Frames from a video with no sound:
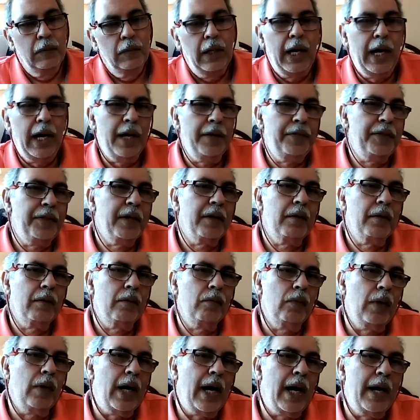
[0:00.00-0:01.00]
I think
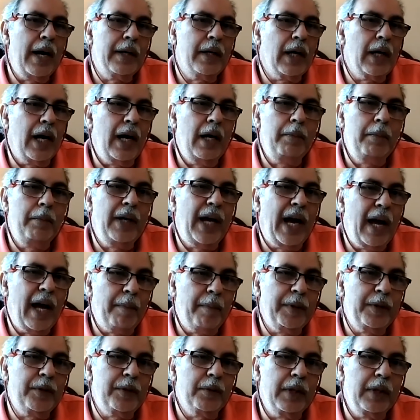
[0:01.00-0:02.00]
I'll be
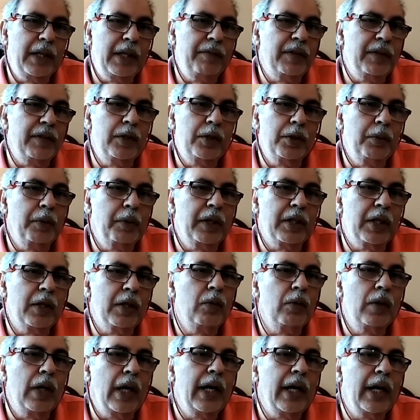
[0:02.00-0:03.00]
happy to even do it
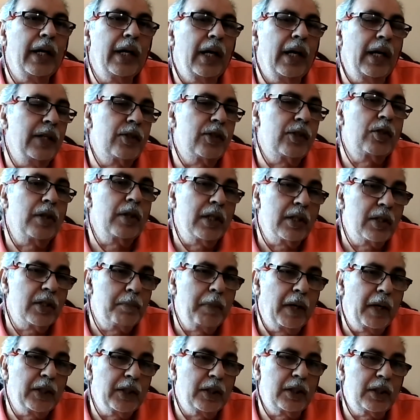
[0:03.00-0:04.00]
it's
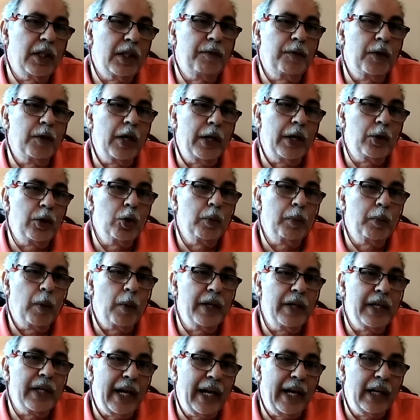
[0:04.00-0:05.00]
budgeted for
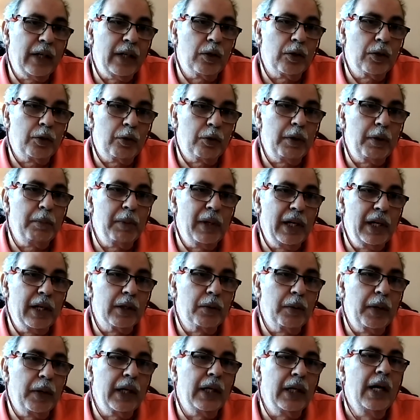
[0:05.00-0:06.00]
2.8 to 3 million
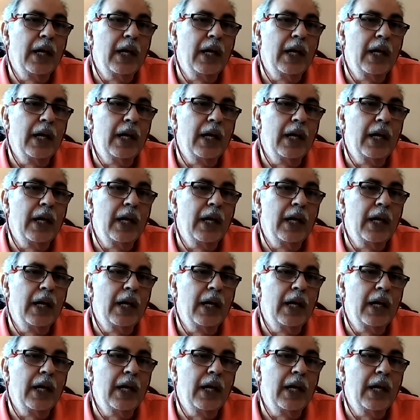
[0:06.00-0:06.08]
quid,